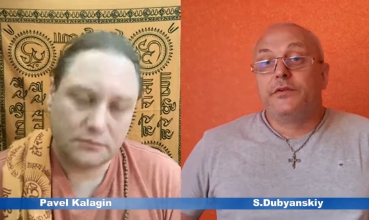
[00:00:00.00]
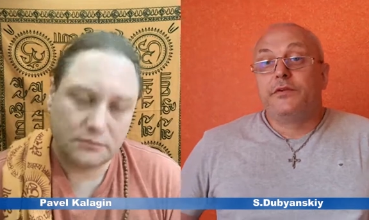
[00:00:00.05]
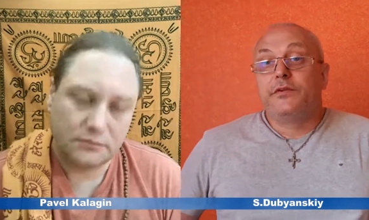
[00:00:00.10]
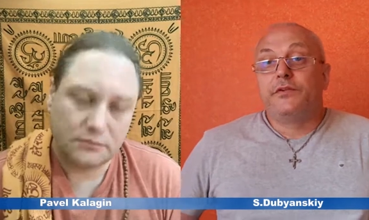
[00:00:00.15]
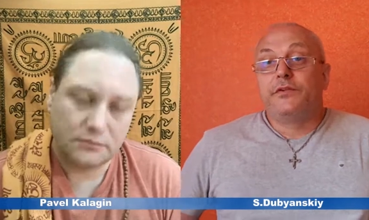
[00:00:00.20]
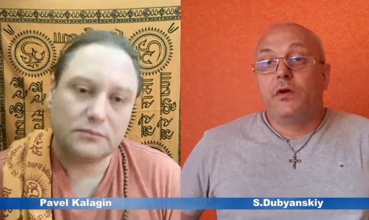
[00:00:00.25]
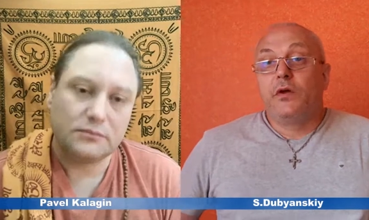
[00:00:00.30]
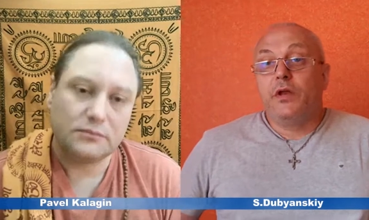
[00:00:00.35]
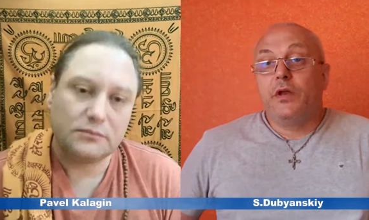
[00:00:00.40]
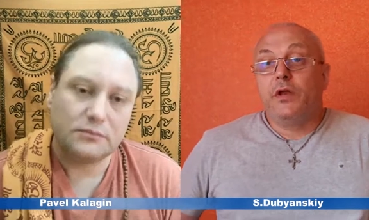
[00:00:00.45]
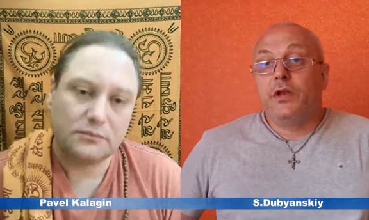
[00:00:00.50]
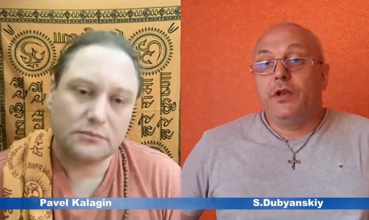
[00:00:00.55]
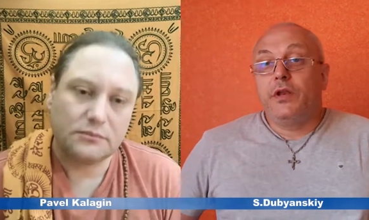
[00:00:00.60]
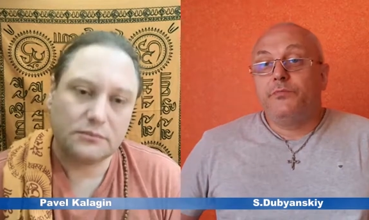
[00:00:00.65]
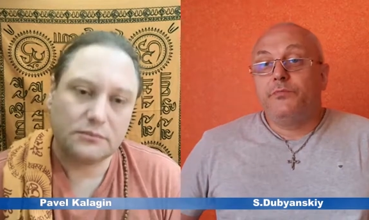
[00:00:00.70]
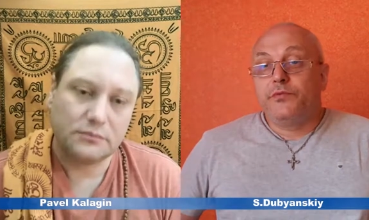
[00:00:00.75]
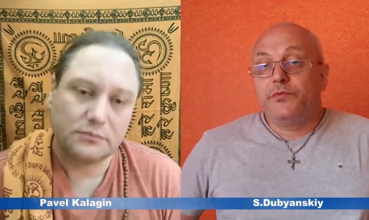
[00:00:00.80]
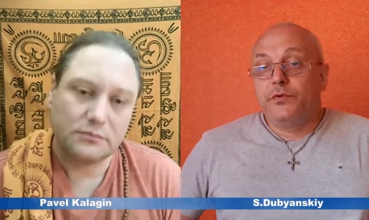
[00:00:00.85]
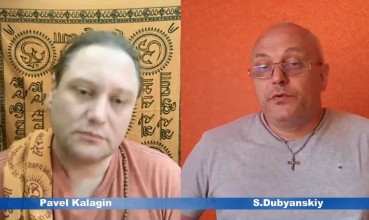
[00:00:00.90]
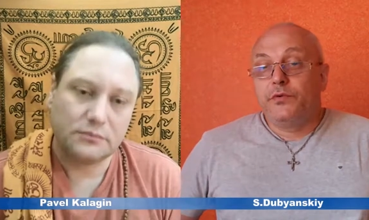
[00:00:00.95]
Speaker 1: There is no
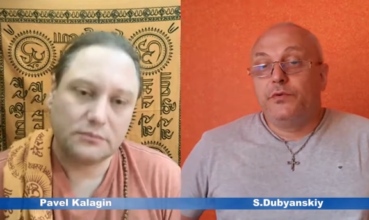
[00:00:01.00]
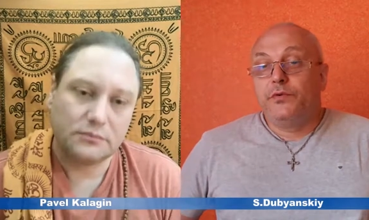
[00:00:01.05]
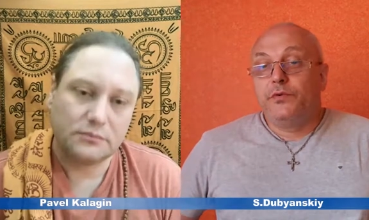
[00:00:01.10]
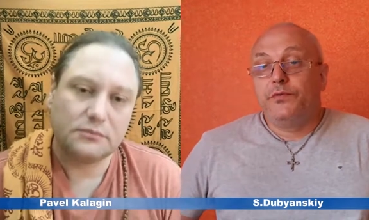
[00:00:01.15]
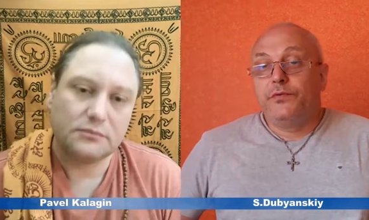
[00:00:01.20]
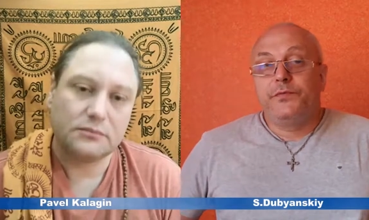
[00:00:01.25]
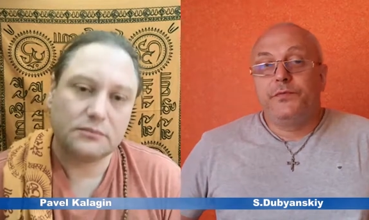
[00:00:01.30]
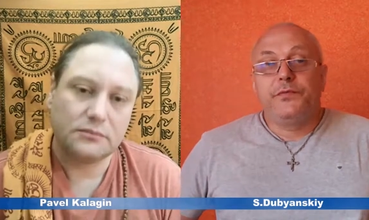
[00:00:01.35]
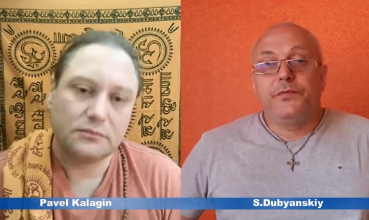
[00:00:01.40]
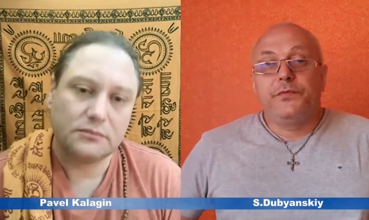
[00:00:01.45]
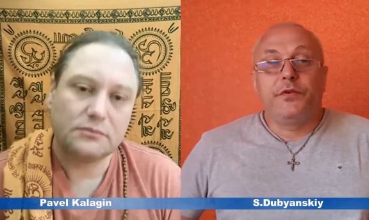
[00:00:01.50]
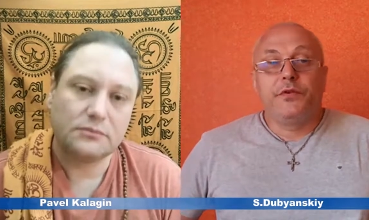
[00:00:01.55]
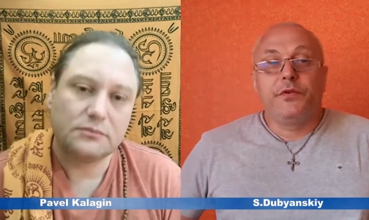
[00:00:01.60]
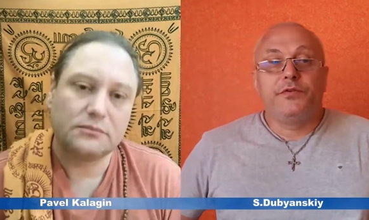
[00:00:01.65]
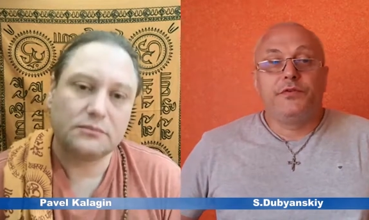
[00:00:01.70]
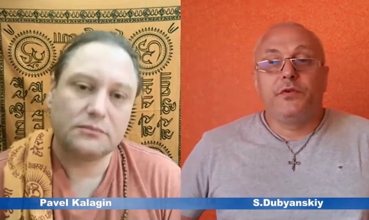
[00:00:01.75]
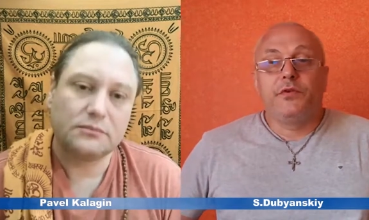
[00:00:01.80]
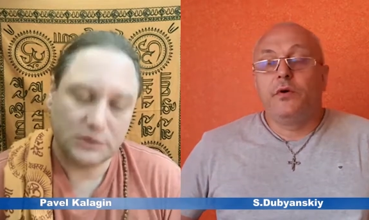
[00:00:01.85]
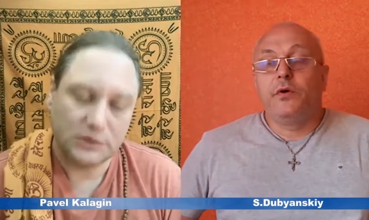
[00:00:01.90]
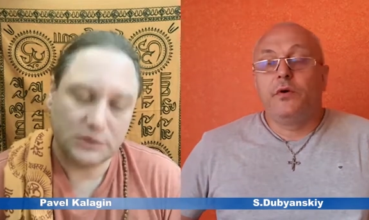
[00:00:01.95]
any proof.
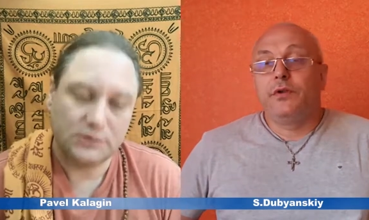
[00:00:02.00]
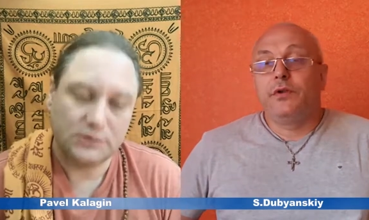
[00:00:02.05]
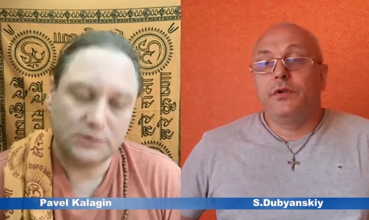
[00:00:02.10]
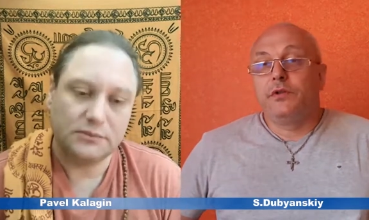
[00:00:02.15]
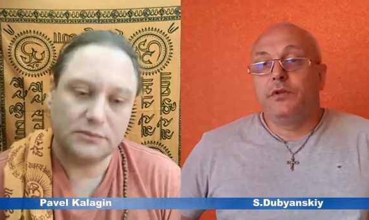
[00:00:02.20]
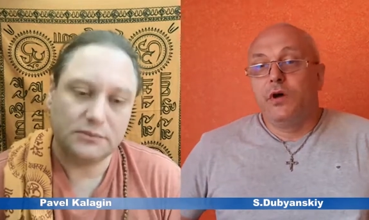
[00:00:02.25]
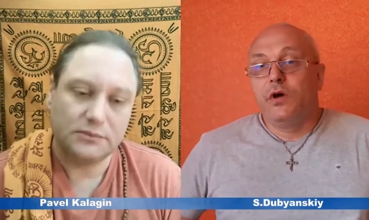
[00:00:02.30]
There is no mm-hmm.